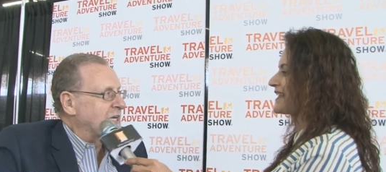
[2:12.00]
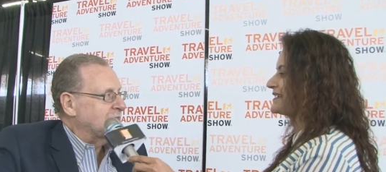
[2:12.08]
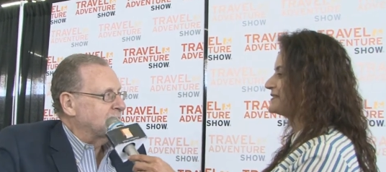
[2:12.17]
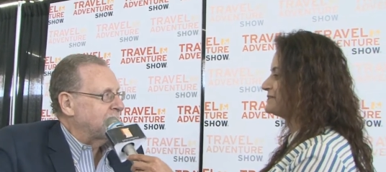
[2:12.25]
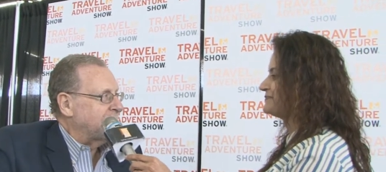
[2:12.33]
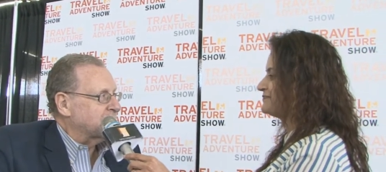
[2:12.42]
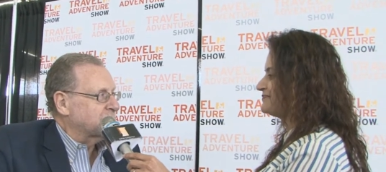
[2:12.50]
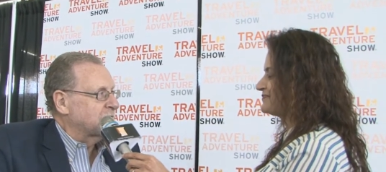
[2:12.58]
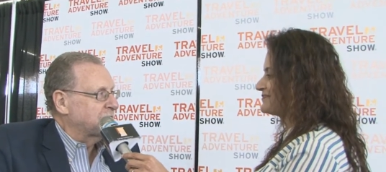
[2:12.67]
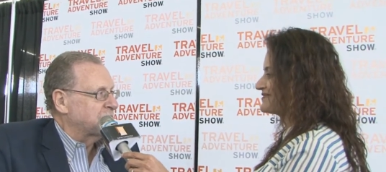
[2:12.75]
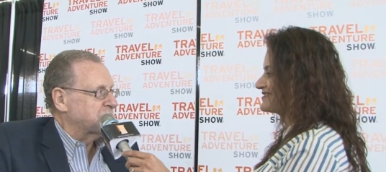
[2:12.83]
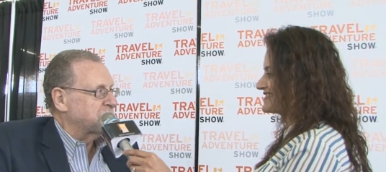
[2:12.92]
Speaker 1: telling you that my
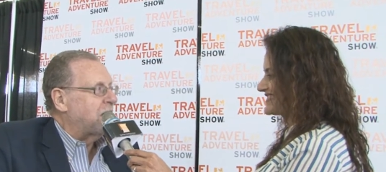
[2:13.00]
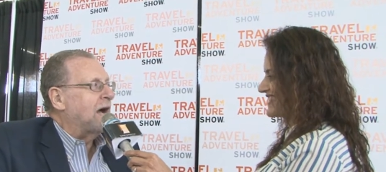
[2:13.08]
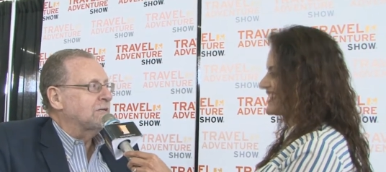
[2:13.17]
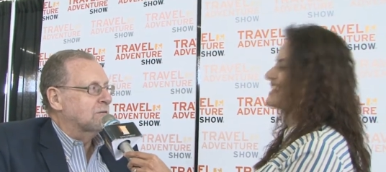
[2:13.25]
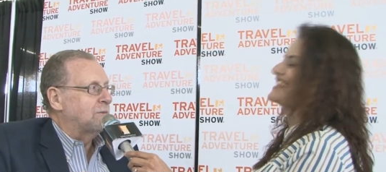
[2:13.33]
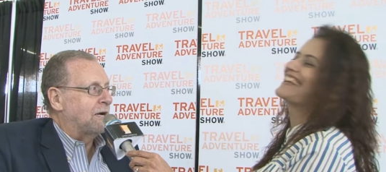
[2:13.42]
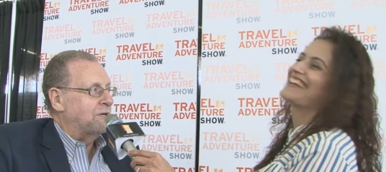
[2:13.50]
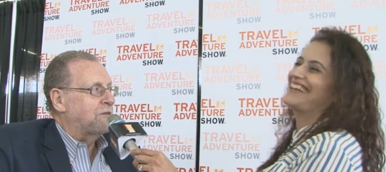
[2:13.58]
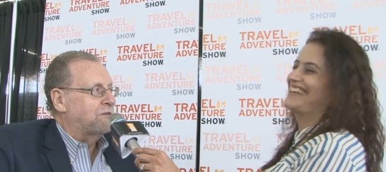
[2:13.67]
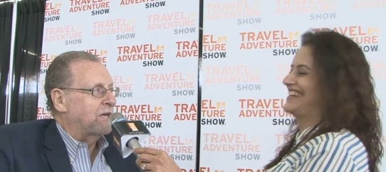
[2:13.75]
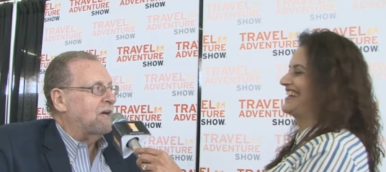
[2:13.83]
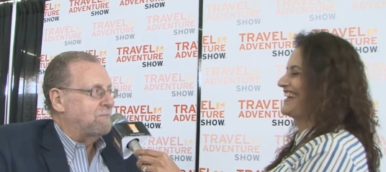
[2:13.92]
ex-girlfriend's from Hyderabad, do you
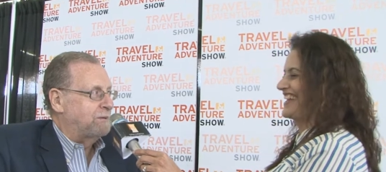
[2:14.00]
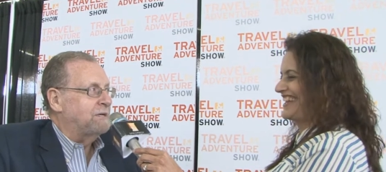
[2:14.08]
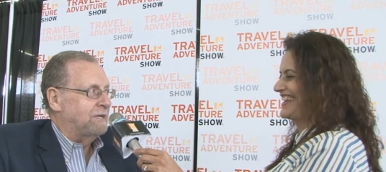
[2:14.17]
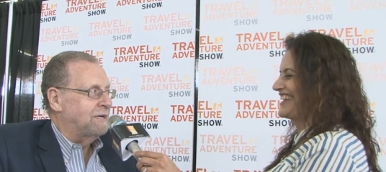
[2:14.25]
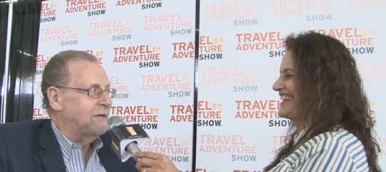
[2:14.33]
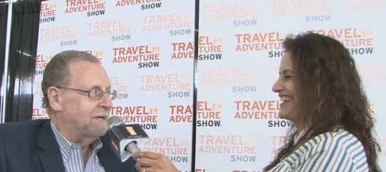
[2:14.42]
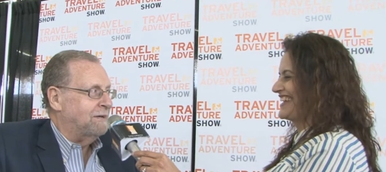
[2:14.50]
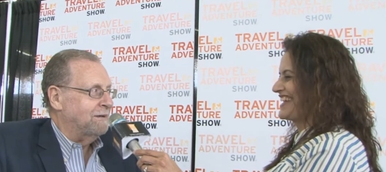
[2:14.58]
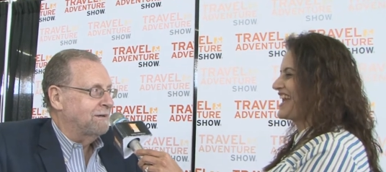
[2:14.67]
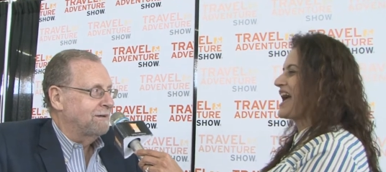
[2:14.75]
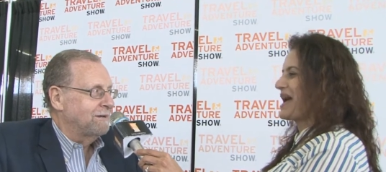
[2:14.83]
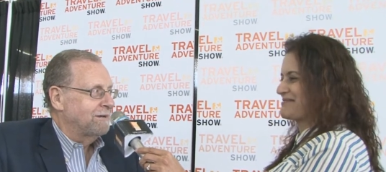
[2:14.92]
think I've been to India?
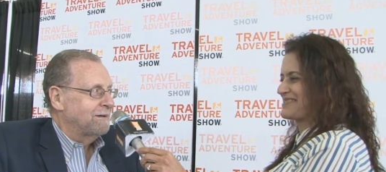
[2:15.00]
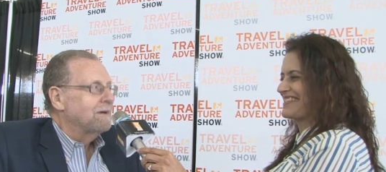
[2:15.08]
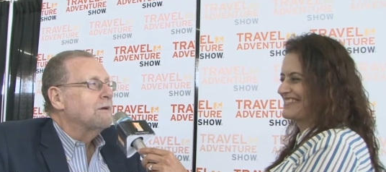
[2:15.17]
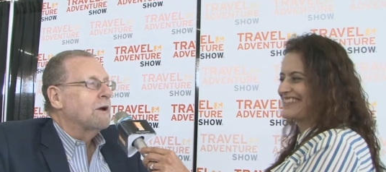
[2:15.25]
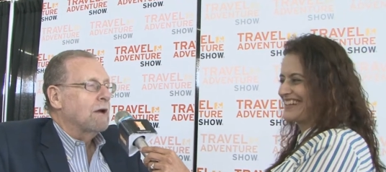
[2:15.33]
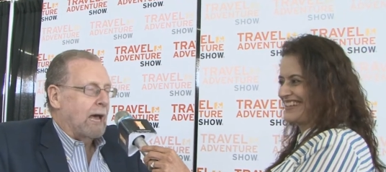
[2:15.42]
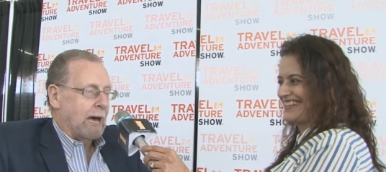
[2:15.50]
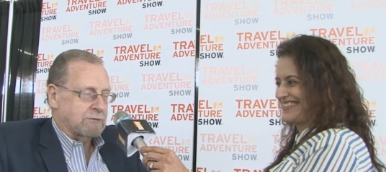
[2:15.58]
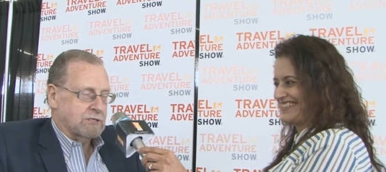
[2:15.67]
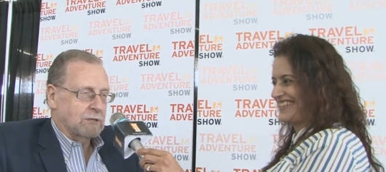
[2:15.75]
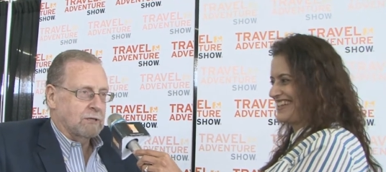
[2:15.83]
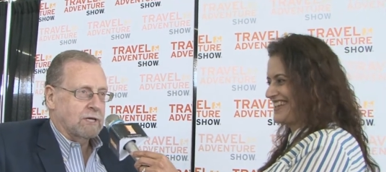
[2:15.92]

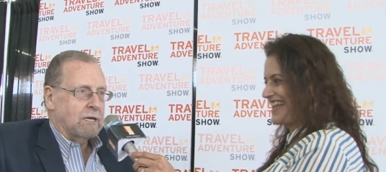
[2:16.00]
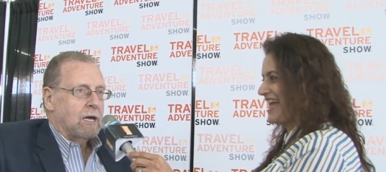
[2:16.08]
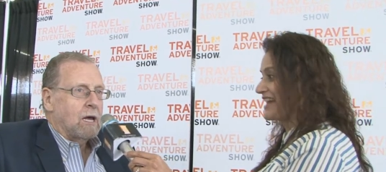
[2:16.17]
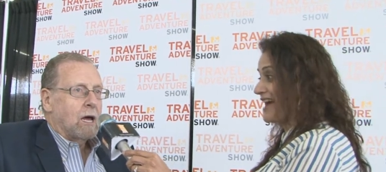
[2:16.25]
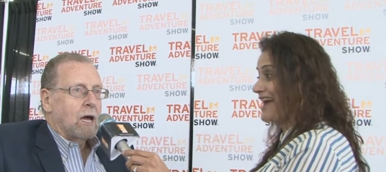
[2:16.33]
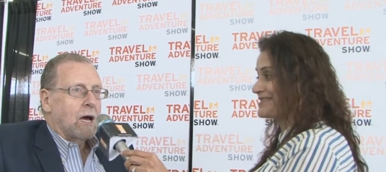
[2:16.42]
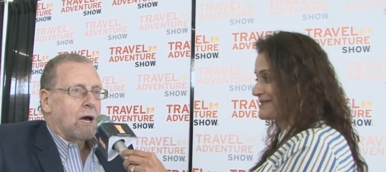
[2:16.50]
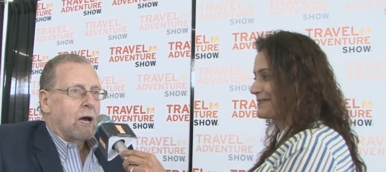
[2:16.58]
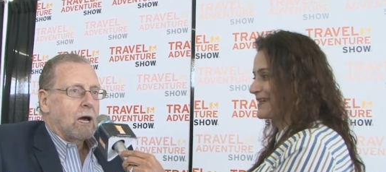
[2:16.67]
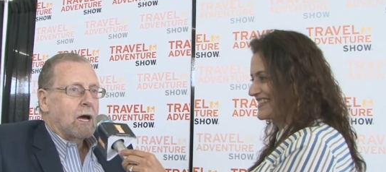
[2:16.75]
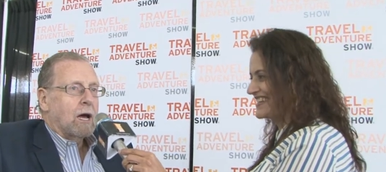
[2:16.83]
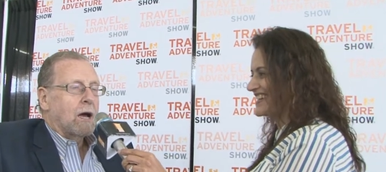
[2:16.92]
Absolutely.
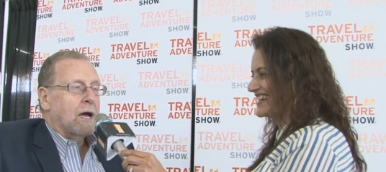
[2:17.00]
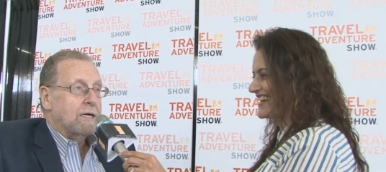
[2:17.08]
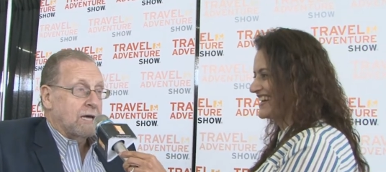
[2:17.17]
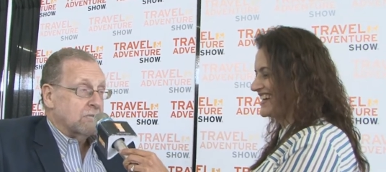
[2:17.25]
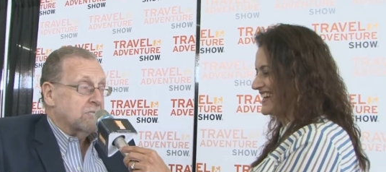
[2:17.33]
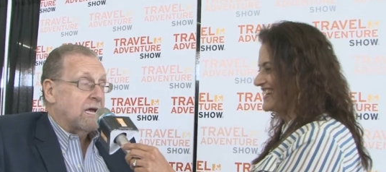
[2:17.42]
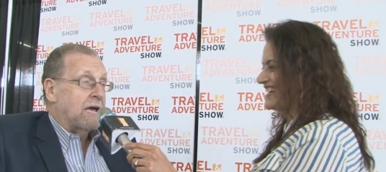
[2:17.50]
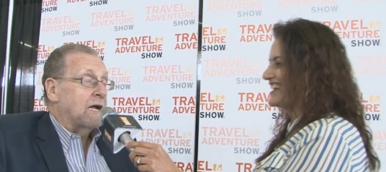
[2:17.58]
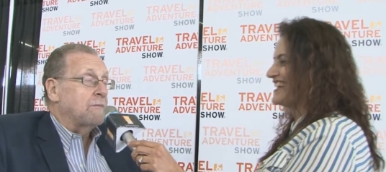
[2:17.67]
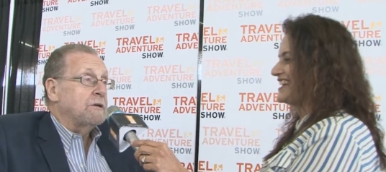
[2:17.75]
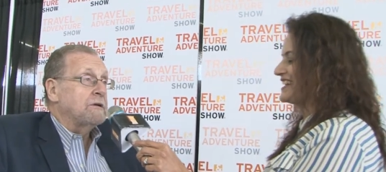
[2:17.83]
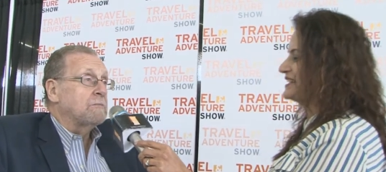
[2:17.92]
yes, and
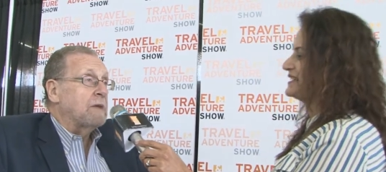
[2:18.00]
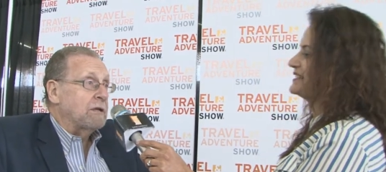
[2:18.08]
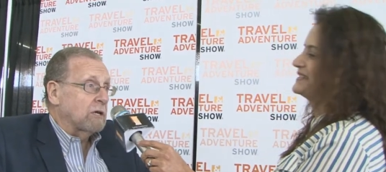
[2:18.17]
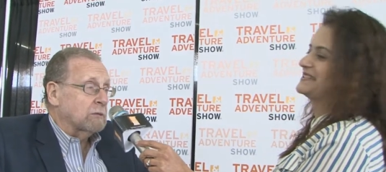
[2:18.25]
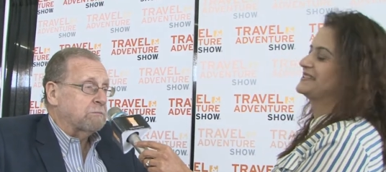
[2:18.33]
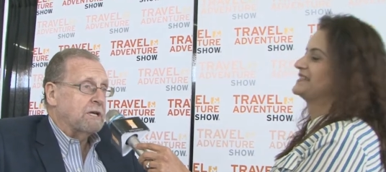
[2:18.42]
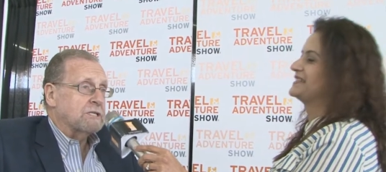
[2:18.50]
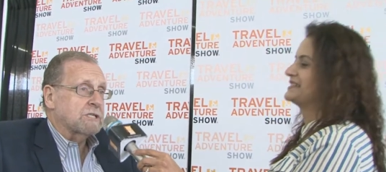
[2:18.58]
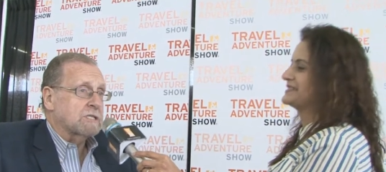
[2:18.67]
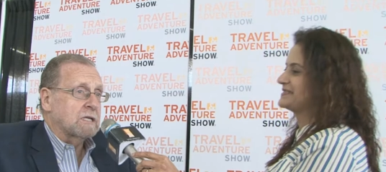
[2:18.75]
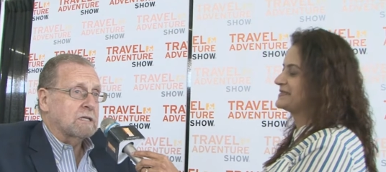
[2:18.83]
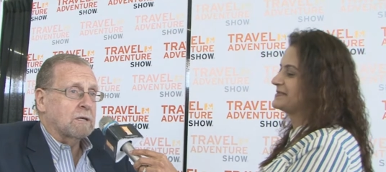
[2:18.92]
I've been to many other
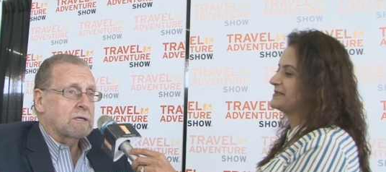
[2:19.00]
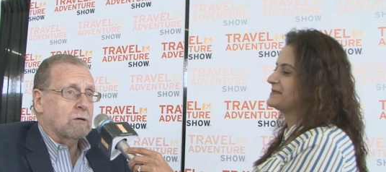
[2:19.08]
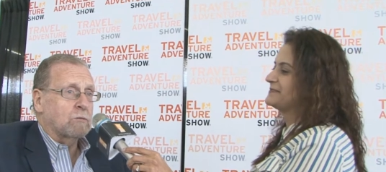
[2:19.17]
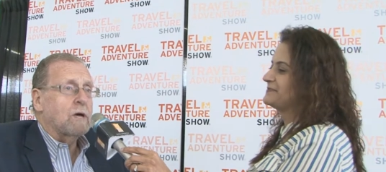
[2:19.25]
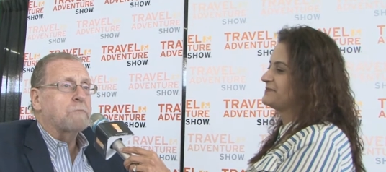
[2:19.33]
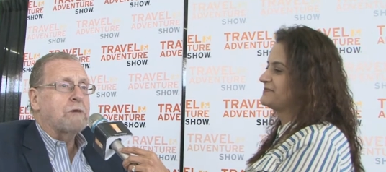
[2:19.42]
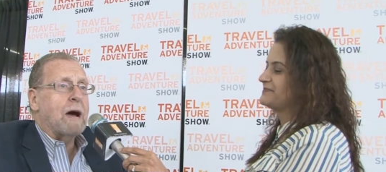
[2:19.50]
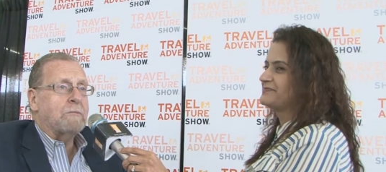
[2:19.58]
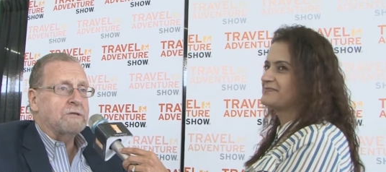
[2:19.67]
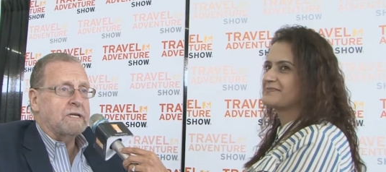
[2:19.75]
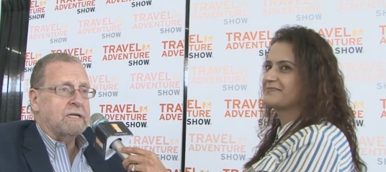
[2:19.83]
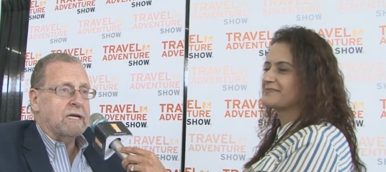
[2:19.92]
places. But the, the real problem
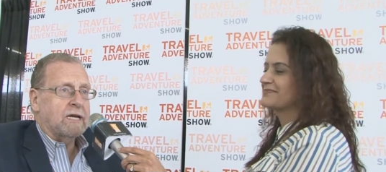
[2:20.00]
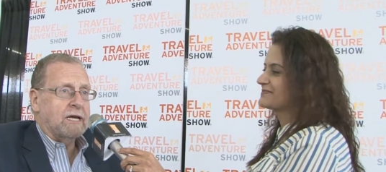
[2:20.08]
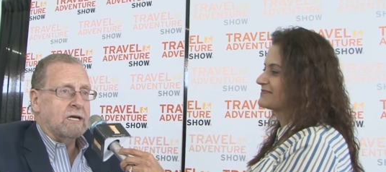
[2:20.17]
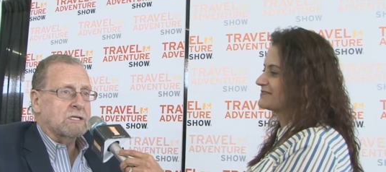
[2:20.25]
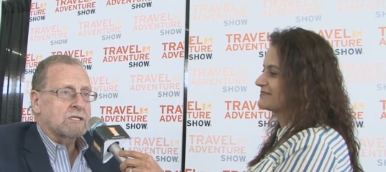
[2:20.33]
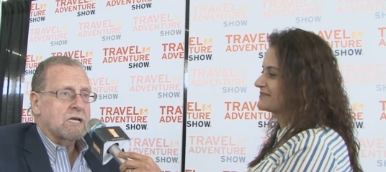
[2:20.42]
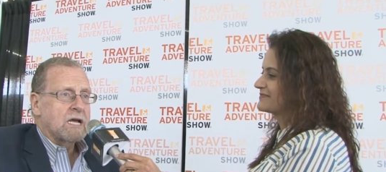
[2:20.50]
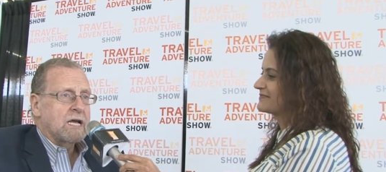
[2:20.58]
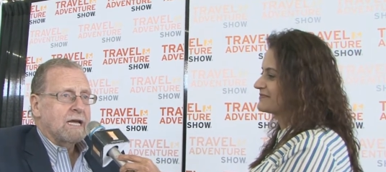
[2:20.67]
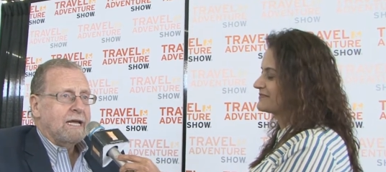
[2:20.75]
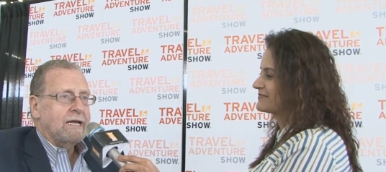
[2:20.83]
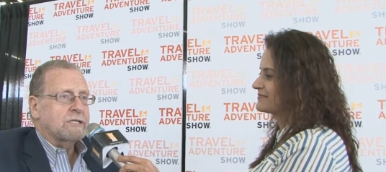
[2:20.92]
with India is
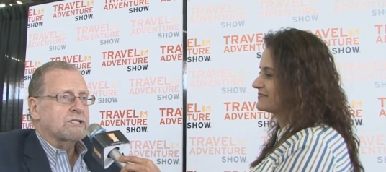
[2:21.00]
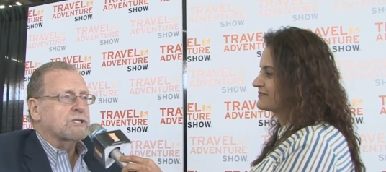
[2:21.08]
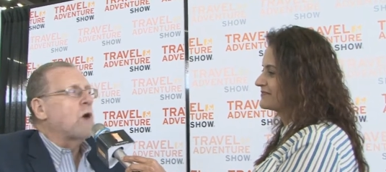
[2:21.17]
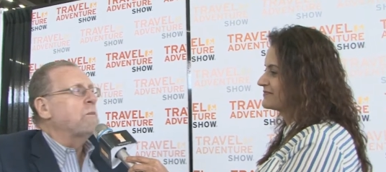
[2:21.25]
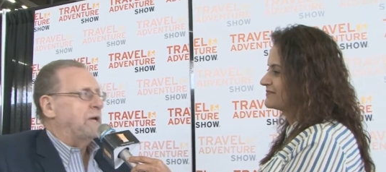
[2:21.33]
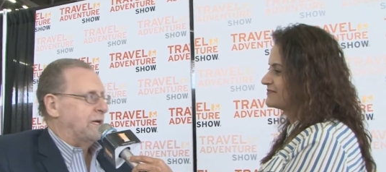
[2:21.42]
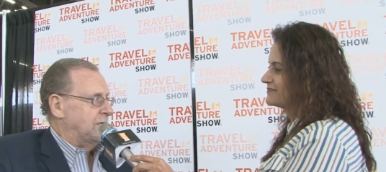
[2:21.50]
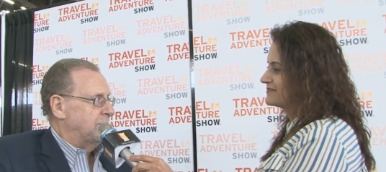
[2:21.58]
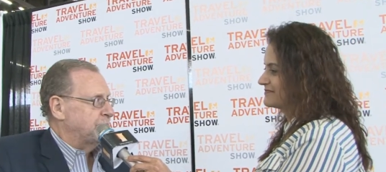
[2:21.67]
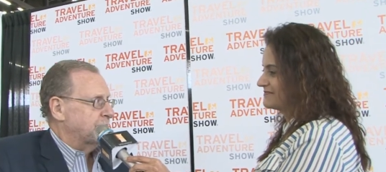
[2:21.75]
it's so big